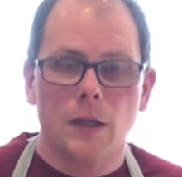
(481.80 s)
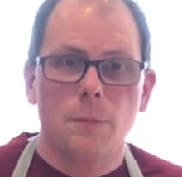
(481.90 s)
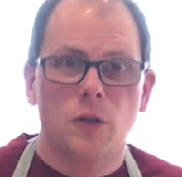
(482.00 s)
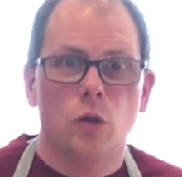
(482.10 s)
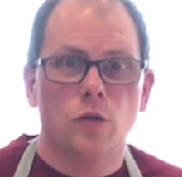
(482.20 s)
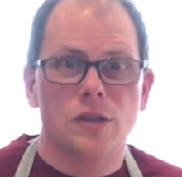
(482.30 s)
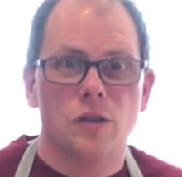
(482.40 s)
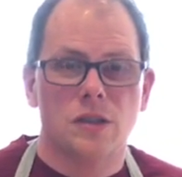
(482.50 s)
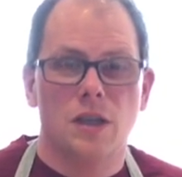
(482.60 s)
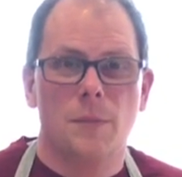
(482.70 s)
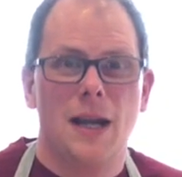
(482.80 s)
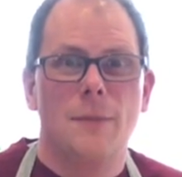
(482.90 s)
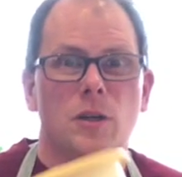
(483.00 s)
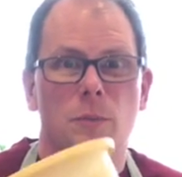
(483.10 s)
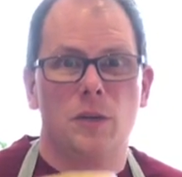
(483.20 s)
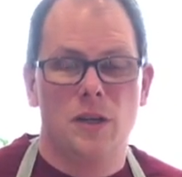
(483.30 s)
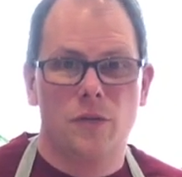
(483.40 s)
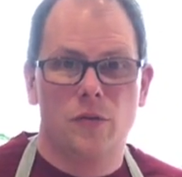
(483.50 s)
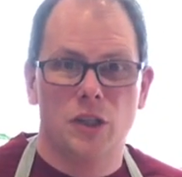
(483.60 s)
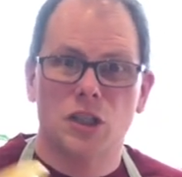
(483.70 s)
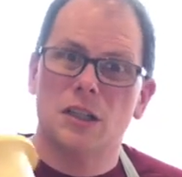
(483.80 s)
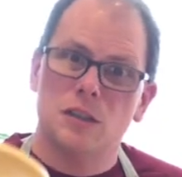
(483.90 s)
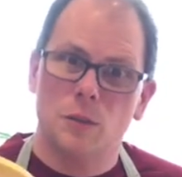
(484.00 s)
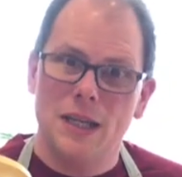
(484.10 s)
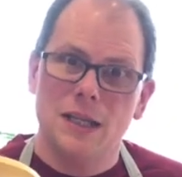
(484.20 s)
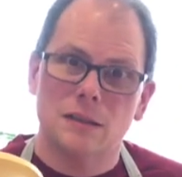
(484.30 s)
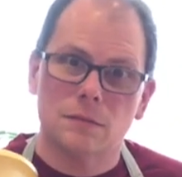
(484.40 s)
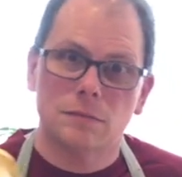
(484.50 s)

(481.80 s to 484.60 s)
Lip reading: the coleslaw is done, but I am going to put it in the fridge until we eat.